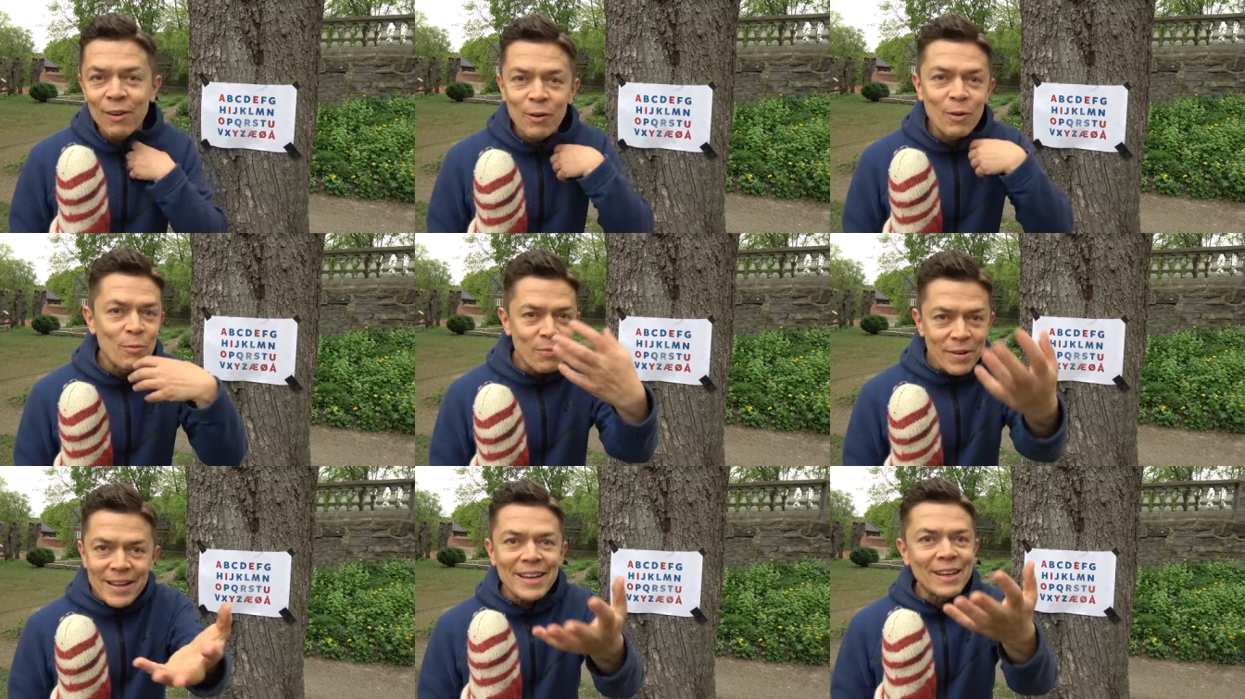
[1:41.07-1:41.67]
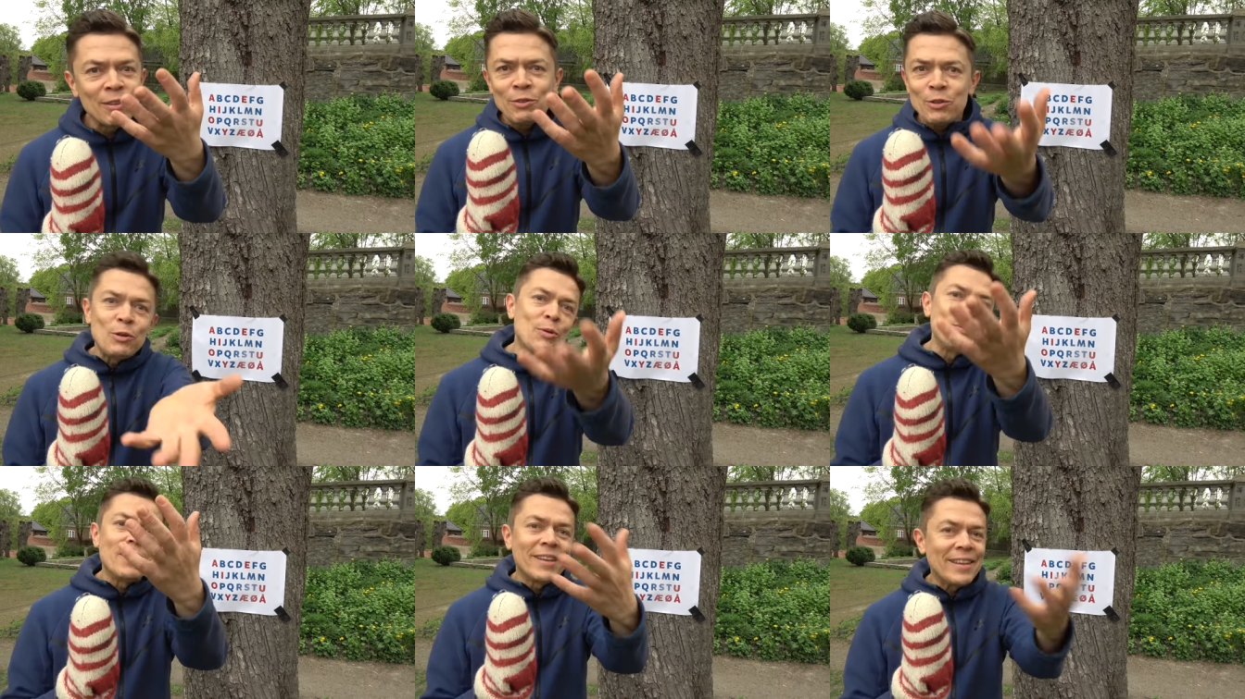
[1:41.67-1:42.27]
or we and
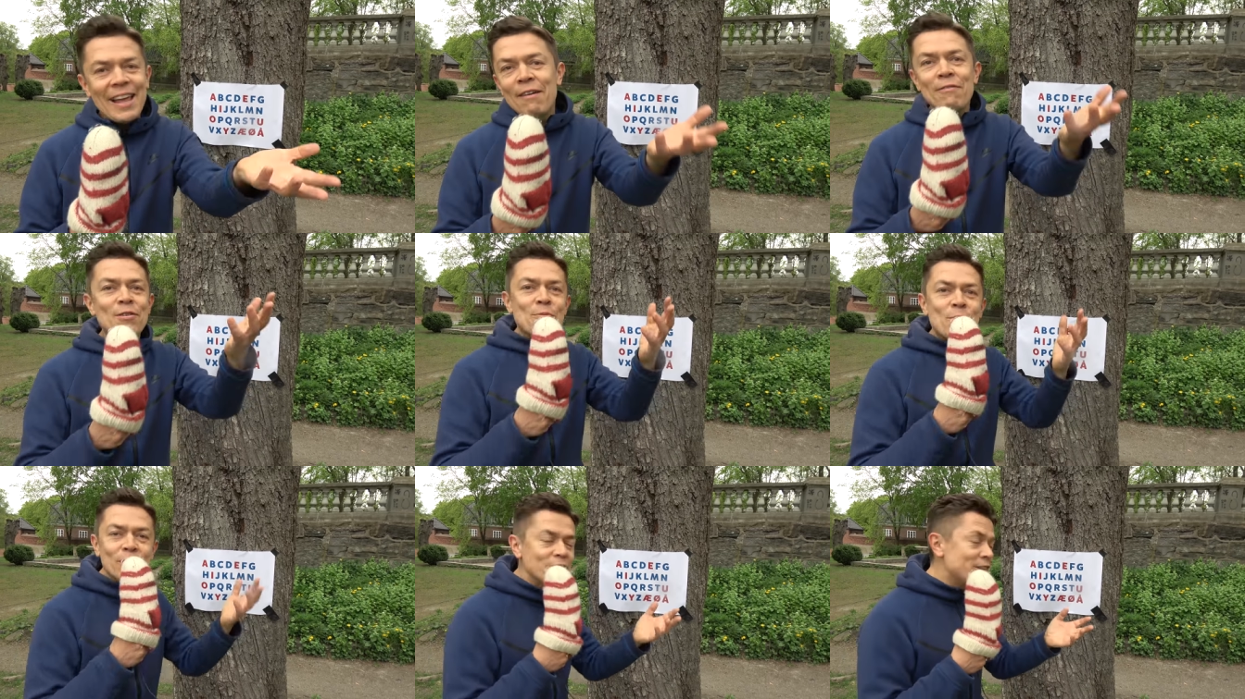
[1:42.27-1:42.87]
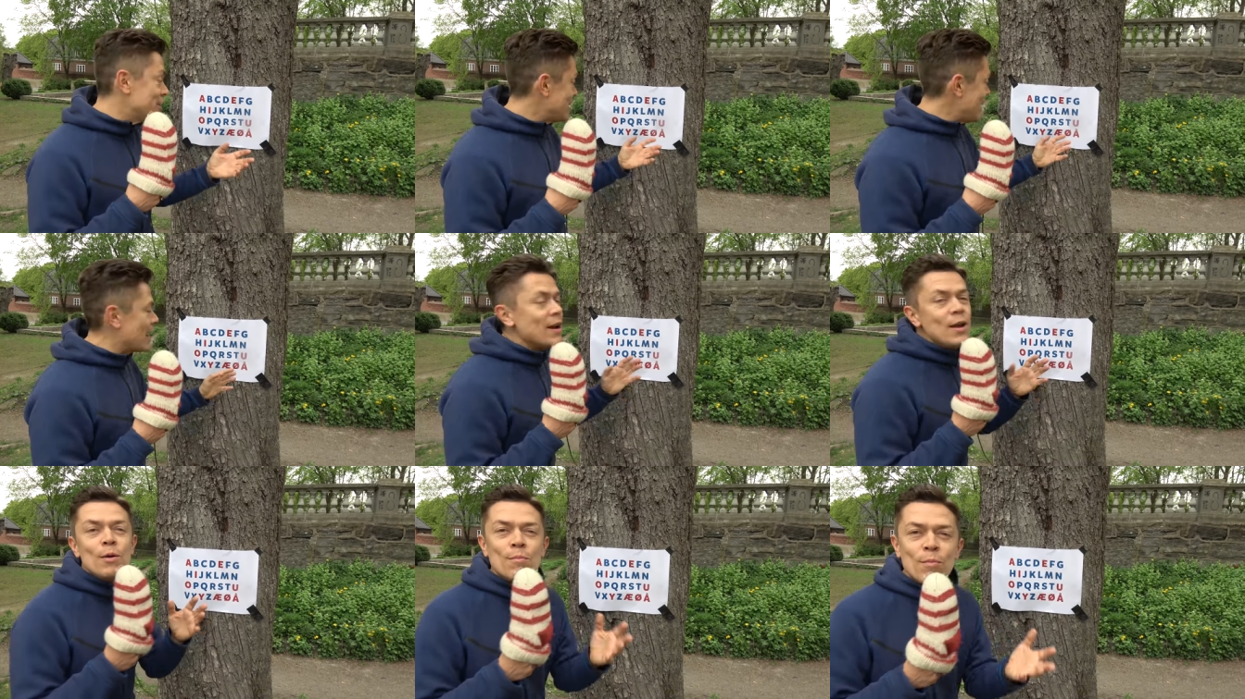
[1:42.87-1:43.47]
you and everyone
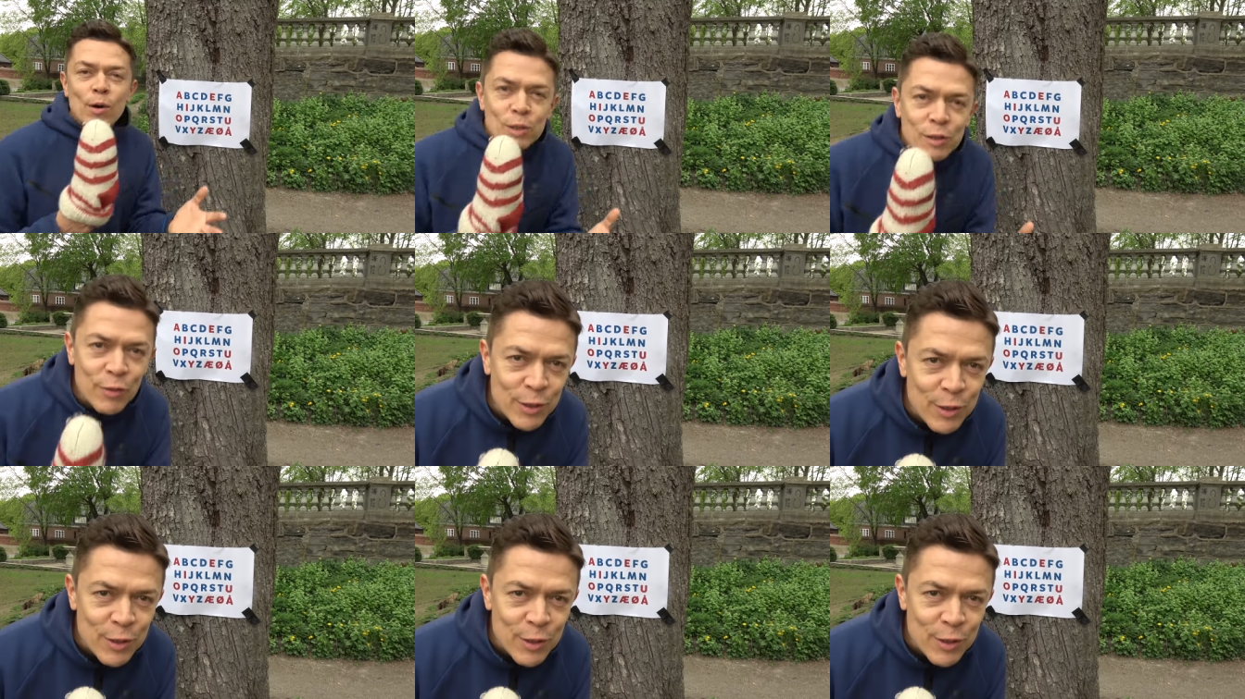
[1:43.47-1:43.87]
share. Most of